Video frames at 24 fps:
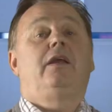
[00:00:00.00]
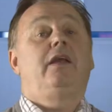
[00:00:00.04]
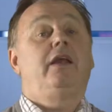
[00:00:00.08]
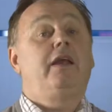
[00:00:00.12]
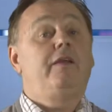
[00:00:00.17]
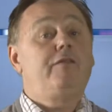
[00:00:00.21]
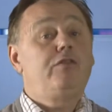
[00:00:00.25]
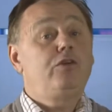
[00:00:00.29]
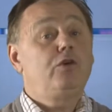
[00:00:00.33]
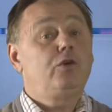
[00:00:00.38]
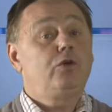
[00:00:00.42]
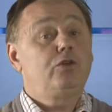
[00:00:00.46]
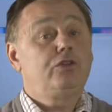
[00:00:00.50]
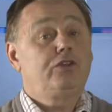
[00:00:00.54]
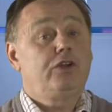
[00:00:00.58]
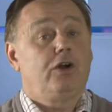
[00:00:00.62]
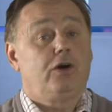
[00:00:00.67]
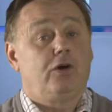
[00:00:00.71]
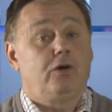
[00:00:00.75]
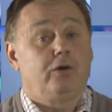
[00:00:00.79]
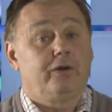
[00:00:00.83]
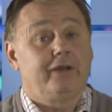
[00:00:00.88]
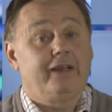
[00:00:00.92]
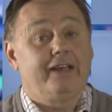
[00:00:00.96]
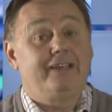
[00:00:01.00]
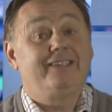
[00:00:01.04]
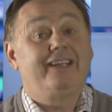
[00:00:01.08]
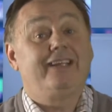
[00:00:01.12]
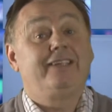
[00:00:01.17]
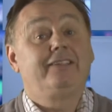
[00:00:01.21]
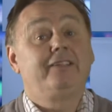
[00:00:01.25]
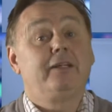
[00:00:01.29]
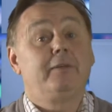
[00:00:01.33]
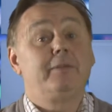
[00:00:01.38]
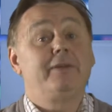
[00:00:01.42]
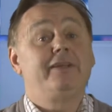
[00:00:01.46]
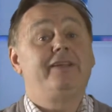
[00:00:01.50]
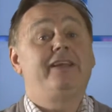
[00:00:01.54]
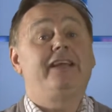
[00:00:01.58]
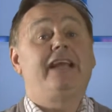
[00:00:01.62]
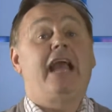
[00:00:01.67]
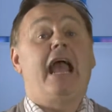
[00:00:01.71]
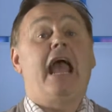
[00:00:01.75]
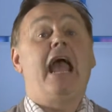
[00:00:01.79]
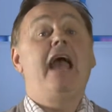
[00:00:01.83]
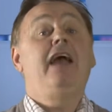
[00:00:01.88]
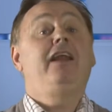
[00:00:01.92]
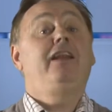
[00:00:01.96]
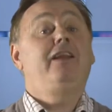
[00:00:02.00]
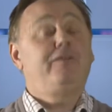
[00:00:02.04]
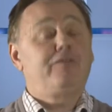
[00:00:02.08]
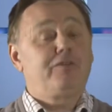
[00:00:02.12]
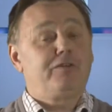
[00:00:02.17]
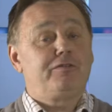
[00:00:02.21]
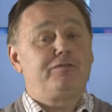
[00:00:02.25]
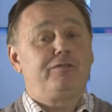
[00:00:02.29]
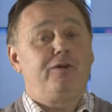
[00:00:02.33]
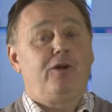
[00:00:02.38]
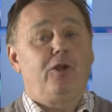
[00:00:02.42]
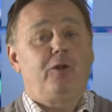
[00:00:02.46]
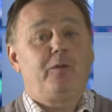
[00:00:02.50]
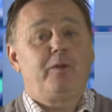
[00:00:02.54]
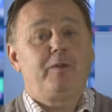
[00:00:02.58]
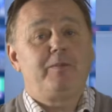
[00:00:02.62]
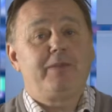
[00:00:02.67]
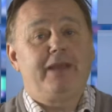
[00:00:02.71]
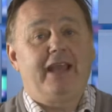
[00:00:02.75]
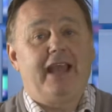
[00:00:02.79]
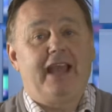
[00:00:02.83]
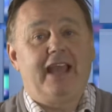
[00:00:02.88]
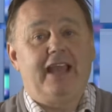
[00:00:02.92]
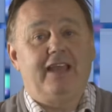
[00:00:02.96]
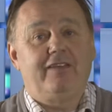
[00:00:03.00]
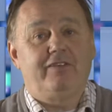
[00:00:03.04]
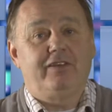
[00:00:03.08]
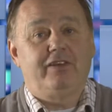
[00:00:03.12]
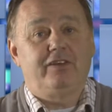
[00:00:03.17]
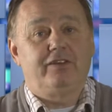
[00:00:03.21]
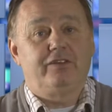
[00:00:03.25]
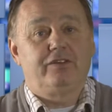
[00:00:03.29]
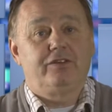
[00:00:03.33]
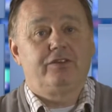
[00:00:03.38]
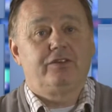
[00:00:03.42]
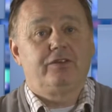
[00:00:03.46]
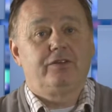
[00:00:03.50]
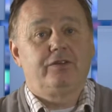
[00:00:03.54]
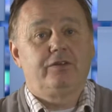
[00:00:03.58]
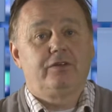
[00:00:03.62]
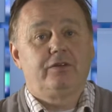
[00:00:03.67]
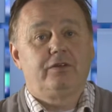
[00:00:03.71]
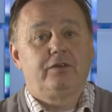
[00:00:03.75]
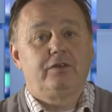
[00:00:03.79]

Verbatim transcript: If your dog is exhibiting any of the following behaviours,